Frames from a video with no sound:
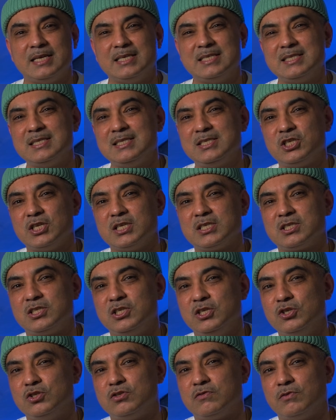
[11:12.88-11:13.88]
isn't just
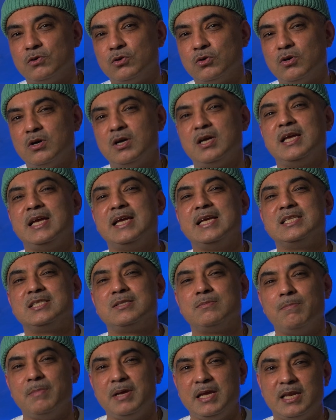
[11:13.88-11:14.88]
useful,
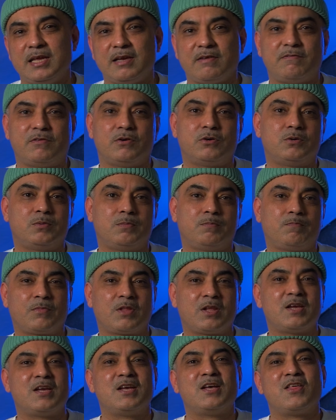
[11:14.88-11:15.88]
it's meaningful.
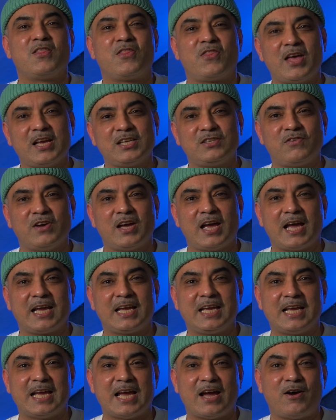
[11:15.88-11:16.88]
Thanks for
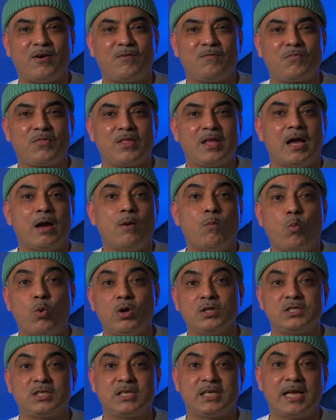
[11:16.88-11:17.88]
hanging out, and
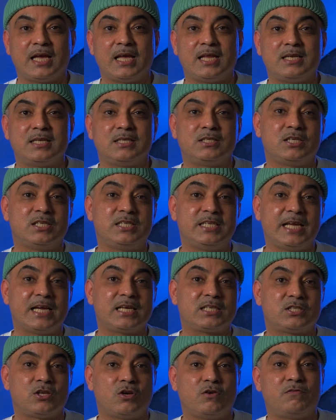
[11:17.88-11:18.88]
once again to
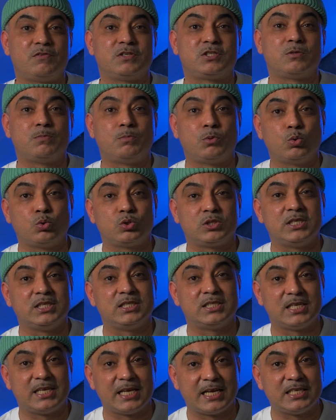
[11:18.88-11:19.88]
DxO for supporting
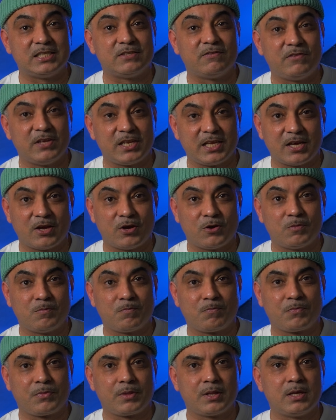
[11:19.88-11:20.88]
today's video.
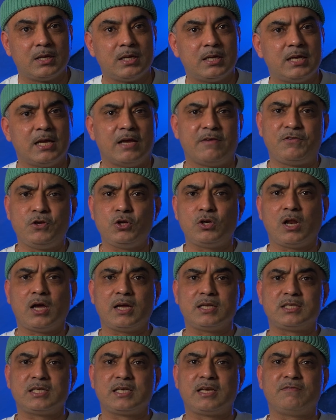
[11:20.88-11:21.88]
If you'd
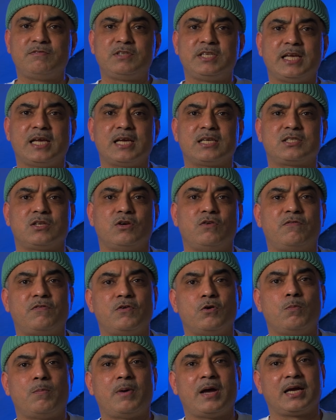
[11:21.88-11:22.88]
like to give DxO
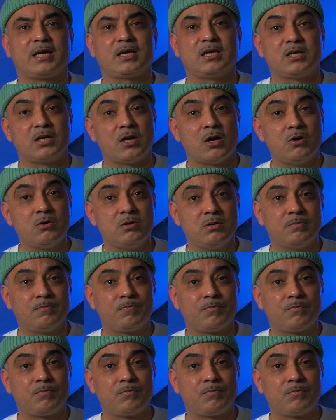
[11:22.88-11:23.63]
FilmPack a go,